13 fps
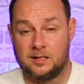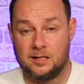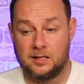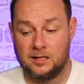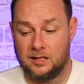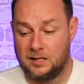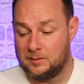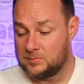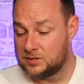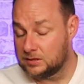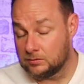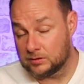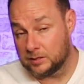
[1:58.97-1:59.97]
I'm
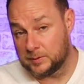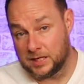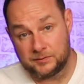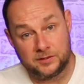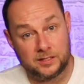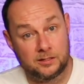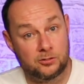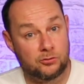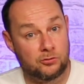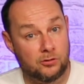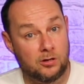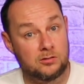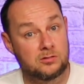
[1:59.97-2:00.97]
still keeping everything
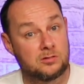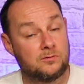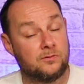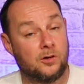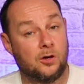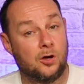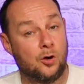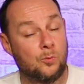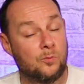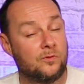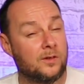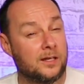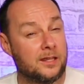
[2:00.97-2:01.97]
crossed for
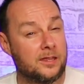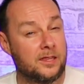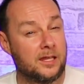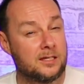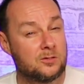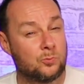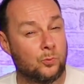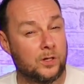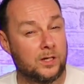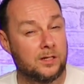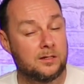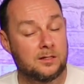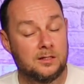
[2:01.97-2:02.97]
hopefully this
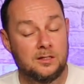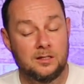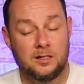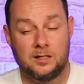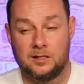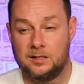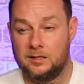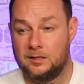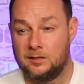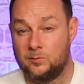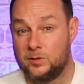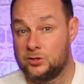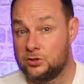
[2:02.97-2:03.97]
week. We're